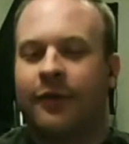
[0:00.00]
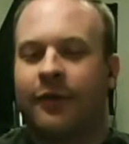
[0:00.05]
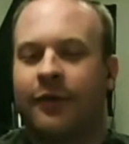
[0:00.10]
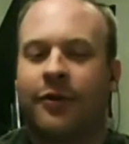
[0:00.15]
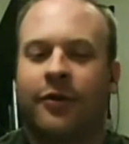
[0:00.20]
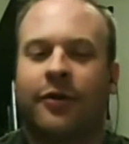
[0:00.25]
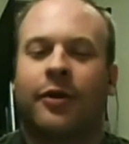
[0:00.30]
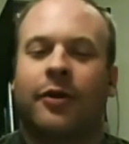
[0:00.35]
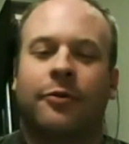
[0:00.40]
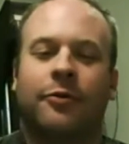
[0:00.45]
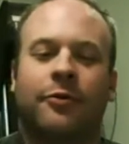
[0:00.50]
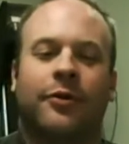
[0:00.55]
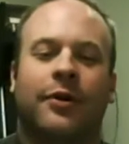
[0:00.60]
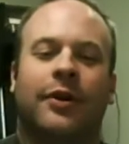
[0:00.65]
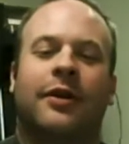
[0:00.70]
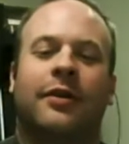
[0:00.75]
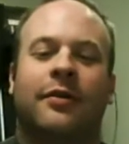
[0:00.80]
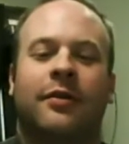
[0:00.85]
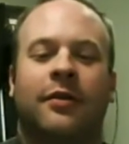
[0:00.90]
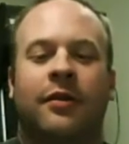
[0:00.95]

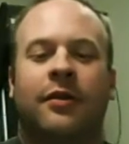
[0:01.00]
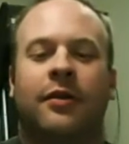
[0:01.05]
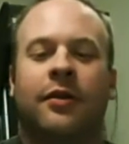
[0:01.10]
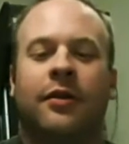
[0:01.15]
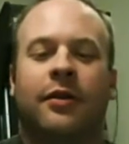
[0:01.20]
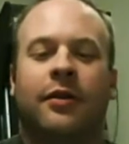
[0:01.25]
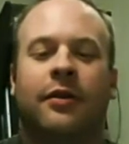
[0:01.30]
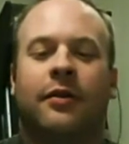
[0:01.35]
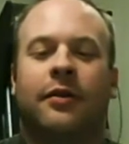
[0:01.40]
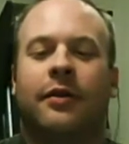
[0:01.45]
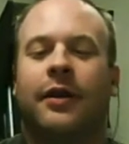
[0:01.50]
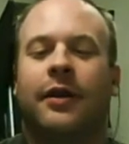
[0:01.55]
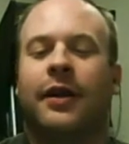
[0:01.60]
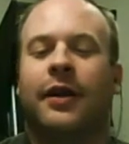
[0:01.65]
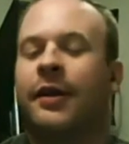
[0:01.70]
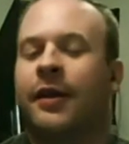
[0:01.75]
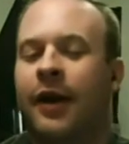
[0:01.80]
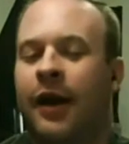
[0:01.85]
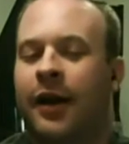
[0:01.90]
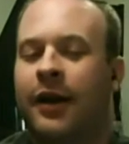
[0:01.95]
disclose it
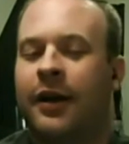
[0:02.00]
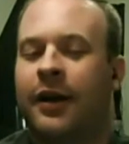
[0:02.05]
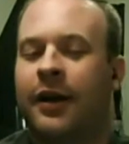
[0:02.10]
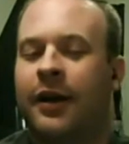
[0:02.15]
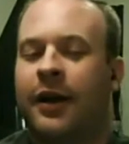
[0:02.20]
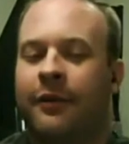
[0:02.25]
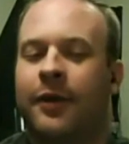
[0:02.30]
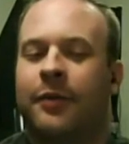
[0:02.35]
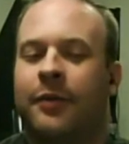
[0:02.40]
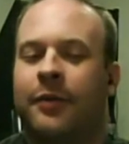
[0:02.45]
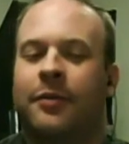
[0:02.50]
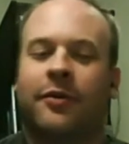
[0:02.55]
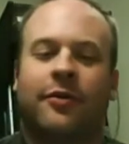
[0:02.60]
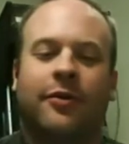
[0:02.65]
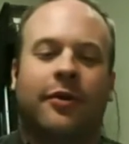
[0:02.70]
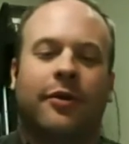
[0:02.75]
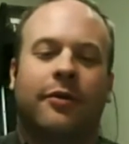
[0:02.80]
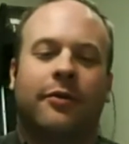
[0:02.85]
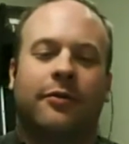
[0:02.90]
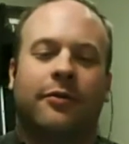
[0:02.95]
and not have them
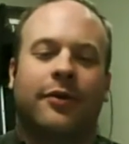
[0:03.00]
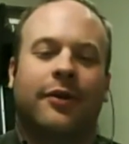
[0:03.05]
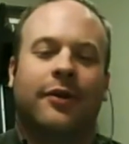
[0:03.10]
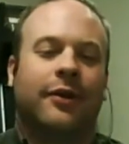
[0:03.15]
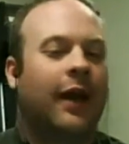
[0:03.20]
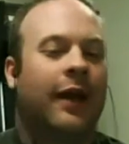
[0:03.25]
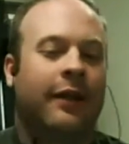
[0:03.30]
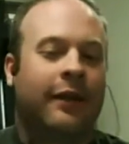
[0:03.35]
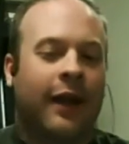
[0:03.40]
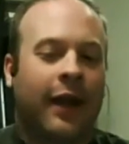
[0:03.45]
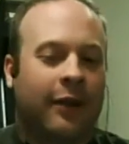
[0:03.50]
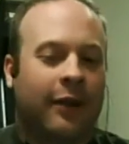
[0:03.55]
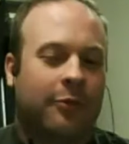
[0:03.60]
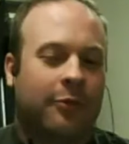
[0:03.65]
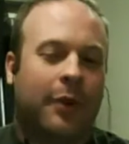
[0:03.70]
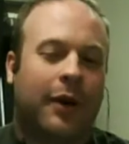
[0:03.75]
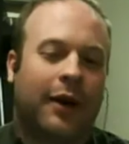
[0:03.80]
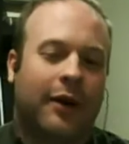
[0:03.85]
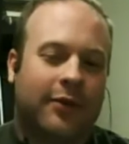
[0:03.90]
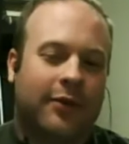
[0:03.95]
disclose it, and
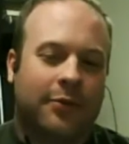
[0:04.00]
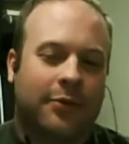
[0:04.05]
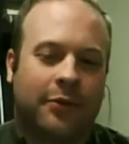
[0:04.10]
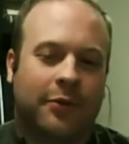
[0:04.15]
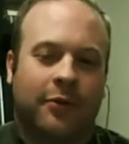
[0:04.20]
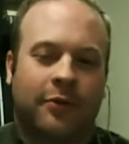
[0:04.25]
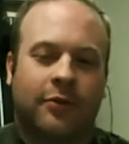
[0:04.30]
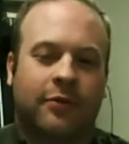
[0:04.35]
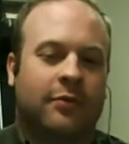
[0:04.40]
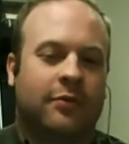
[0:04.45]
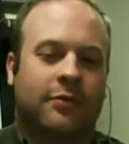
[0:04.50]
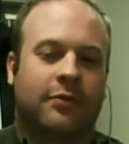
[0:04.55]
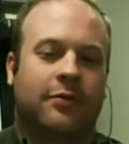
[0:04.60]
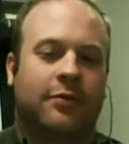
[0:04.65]
that's possible.